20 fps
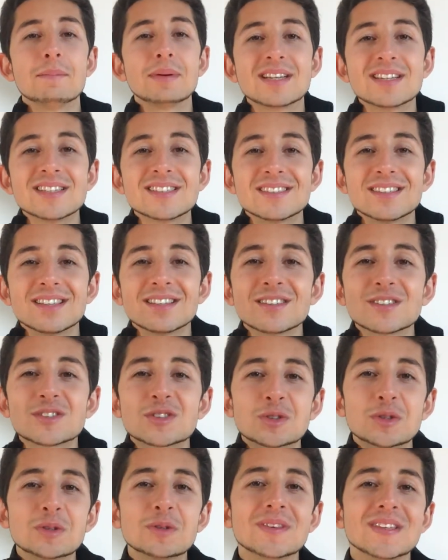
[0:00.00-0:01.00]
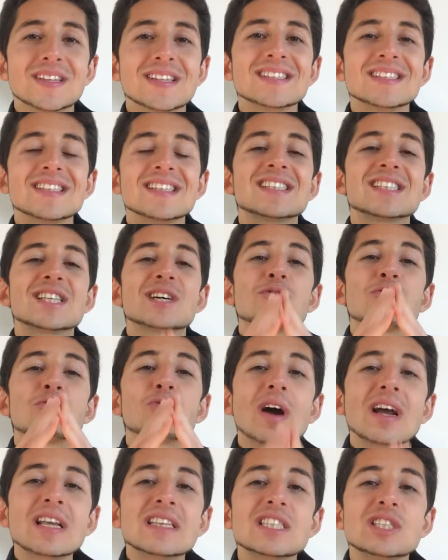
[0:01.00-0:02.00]
Because the truth is that
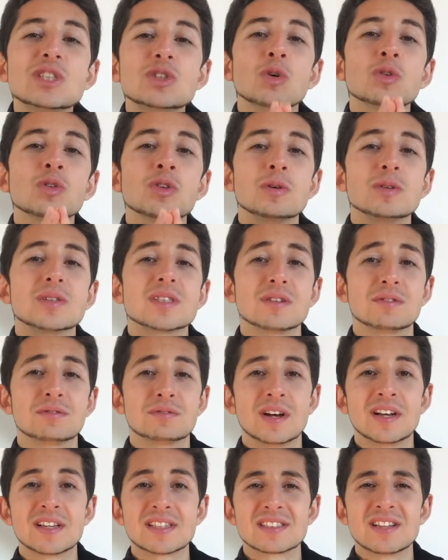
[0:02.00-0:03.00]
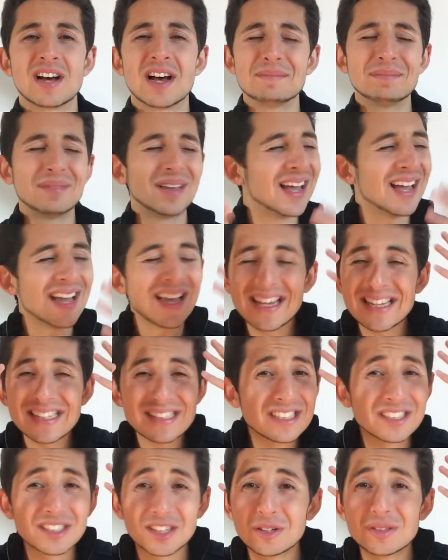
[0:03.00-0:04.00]
writing your notes the first time
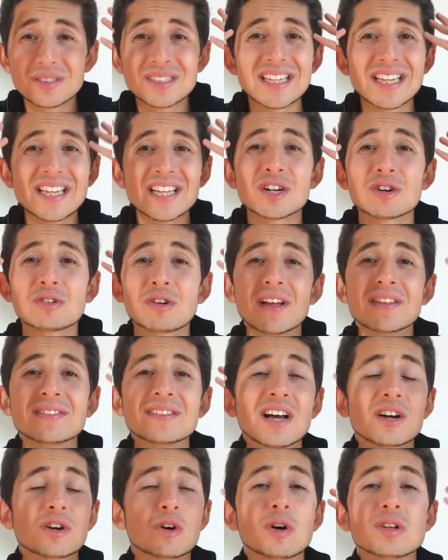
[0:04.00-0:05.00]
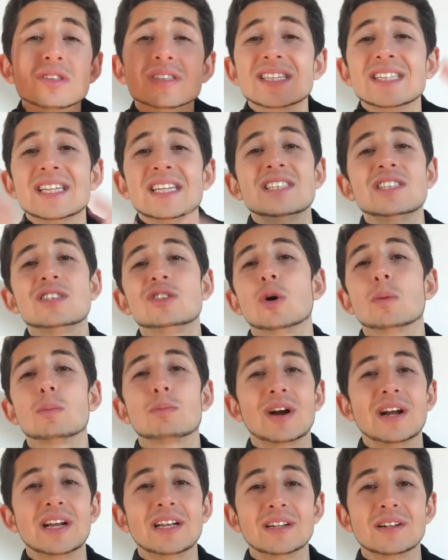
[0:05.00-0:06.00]
isn't going to ingrain that content into your
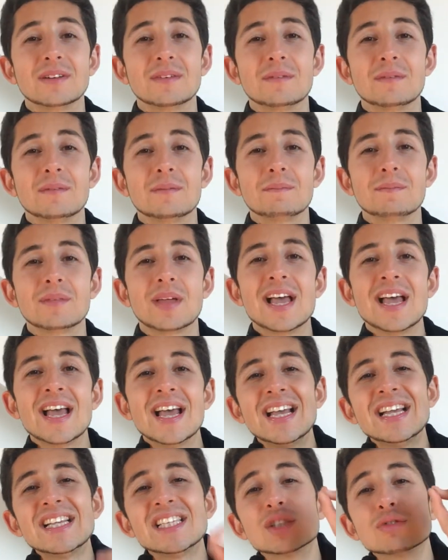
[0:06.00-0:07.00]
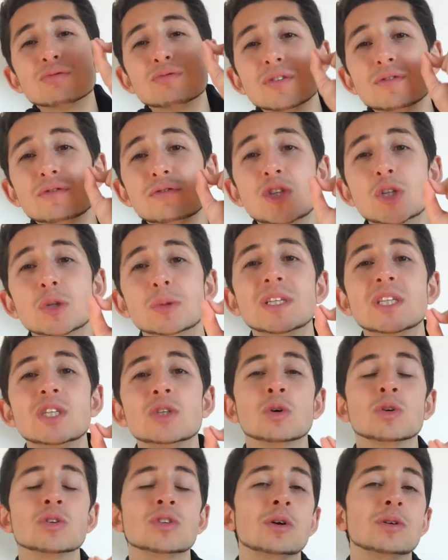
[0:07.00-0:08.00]
brain. It's
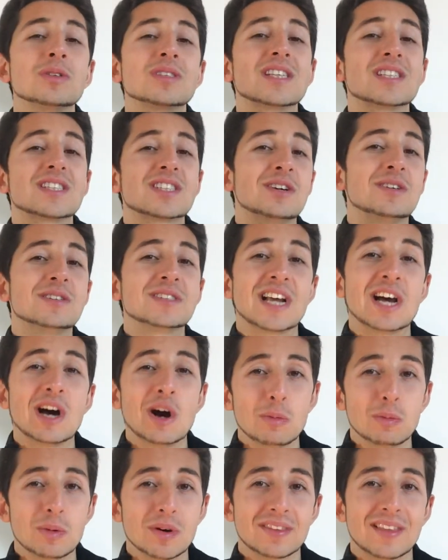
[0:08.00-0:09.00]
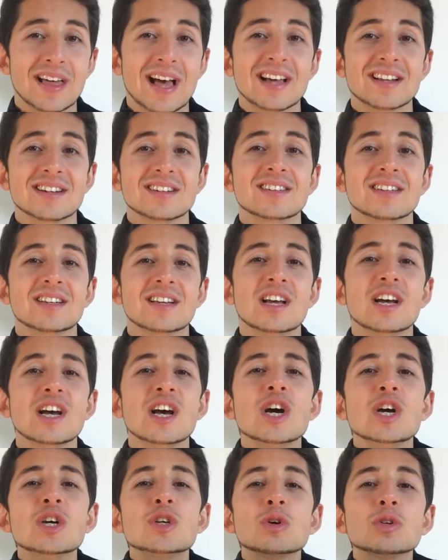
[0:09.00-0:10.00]
reviewing your notes that's going to help with that.
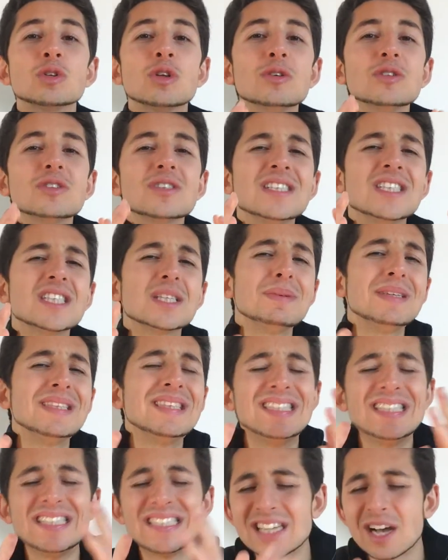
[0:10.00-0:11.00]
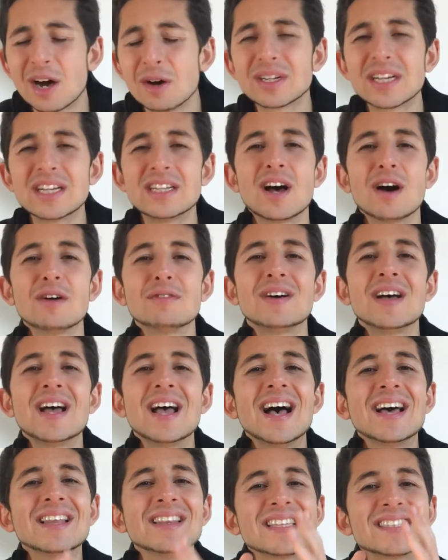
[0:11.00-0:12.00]
Your notes need to be detailed enough
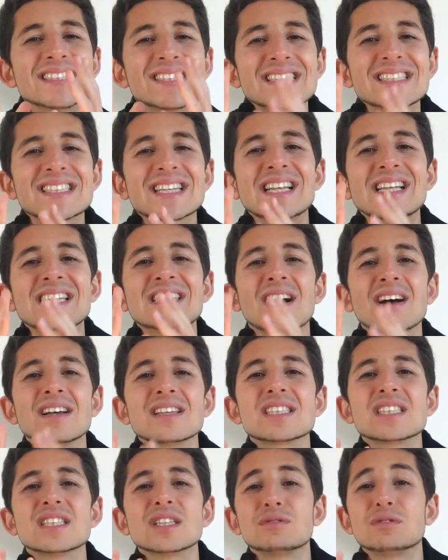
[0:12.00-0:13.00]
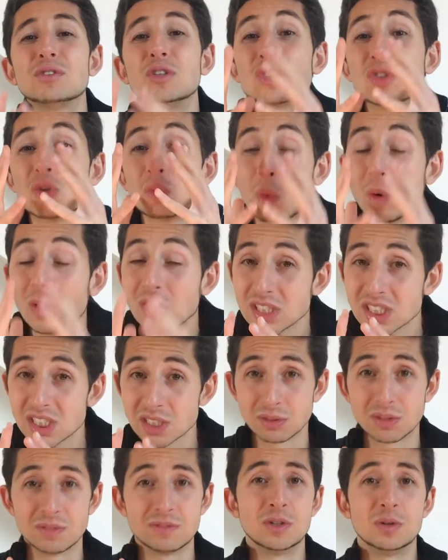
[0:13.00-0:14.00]
and aesthetically nice enough for you to want
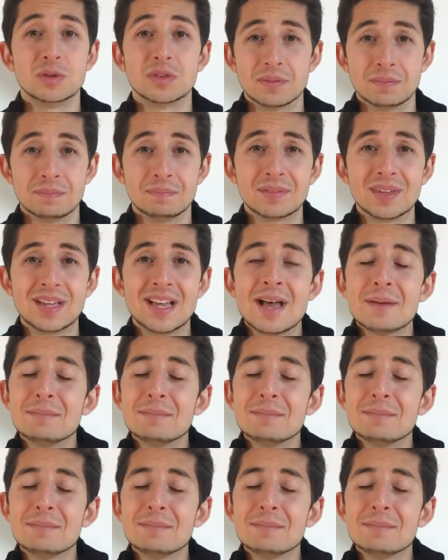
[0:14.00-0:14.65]
to review them,